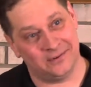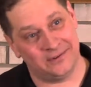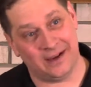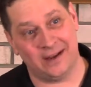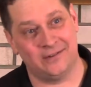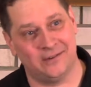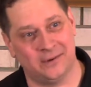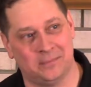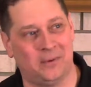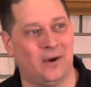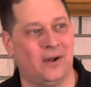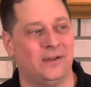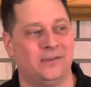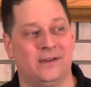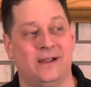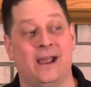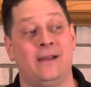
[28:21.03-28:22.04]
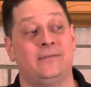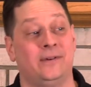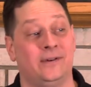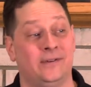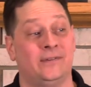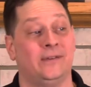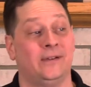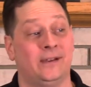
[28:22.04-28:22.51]
changed to Paul till after
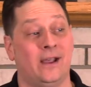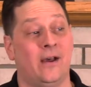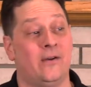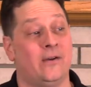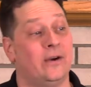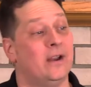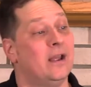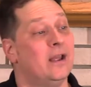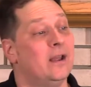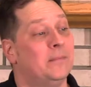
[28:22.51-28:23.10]
this encounter.